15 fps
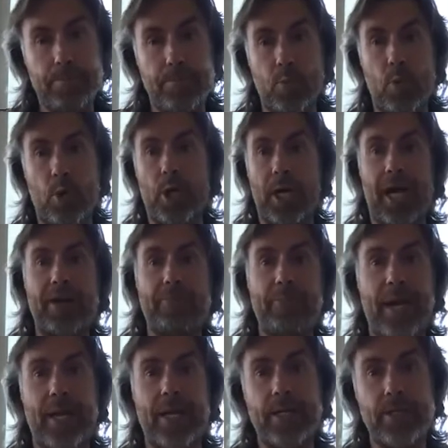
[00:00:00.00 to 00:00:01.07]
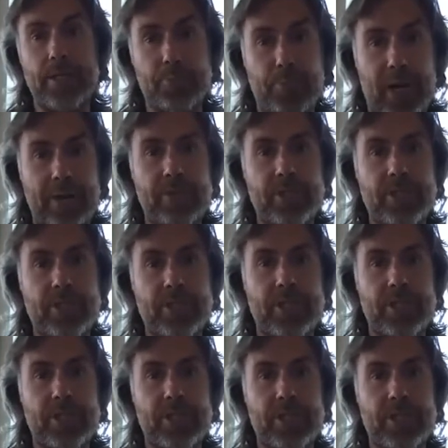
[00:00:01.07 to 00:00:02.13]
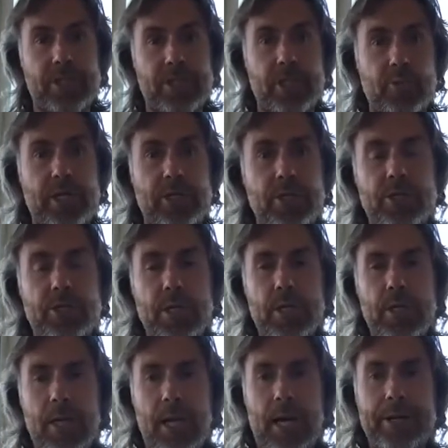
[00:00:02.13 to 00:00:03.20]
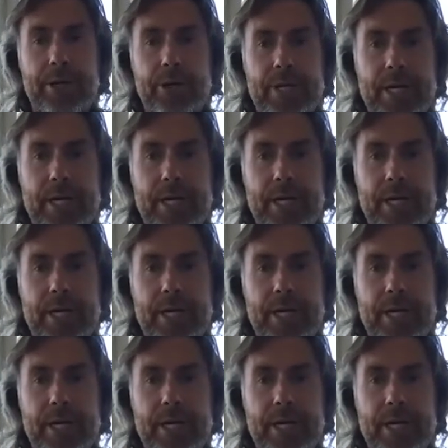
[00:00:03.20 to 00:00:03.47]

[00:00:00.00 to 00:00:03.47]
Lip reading: work-life balance, private situations. Yeah. I know that